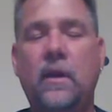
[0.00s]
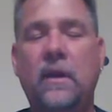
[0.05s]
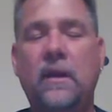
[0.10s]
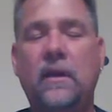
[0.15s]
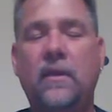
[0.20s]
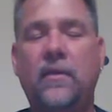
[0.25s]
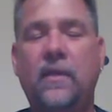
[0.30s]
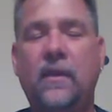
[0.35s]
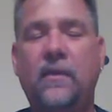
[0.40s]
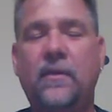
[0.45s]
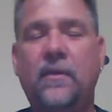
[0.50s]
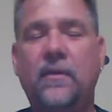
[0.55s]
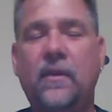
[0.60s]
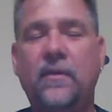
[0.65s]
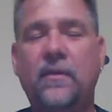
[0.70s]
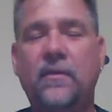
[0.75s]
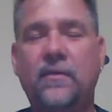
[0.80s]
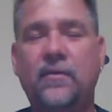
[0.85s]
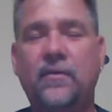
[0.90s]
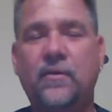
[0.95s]
Anything that
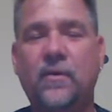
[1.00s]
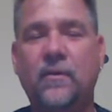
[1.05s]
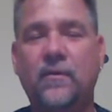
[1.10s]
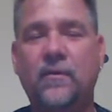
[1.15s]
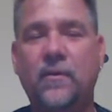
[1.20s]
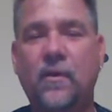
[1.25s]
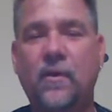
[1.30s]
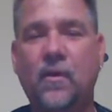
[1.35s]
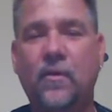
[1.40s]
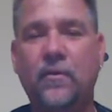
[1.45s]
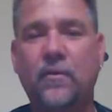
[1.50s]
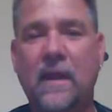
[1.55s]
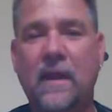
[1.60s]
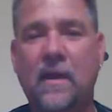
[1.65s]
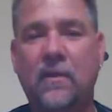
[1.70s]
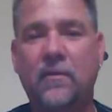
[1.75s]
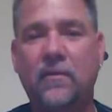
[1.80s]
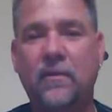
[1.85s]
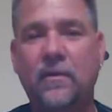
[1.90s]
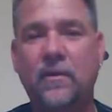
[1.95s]
doesn't serve you goes
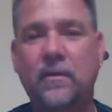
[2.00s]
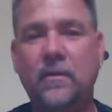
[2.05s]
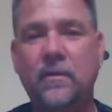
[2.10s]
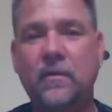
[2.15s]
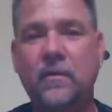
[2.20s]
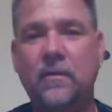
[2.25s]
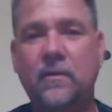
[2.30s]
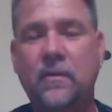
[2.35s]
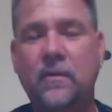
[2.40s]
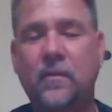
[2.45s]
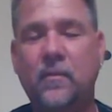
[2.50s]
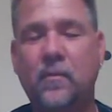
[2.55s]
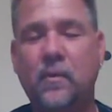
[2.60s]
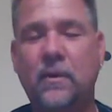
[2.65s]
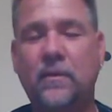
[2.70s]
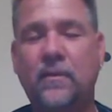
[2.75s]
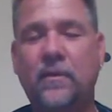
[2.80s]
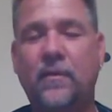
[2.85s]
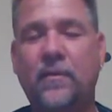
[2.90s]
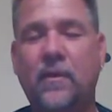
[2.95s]
out.
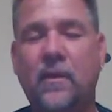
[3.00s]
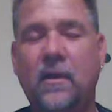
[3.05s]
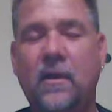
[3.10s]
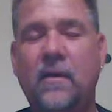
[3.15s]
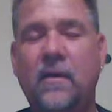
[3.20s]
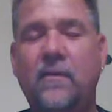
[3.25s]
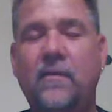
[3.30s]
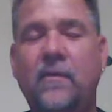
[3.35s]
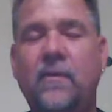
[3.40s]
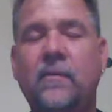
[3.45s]
Breathe in love.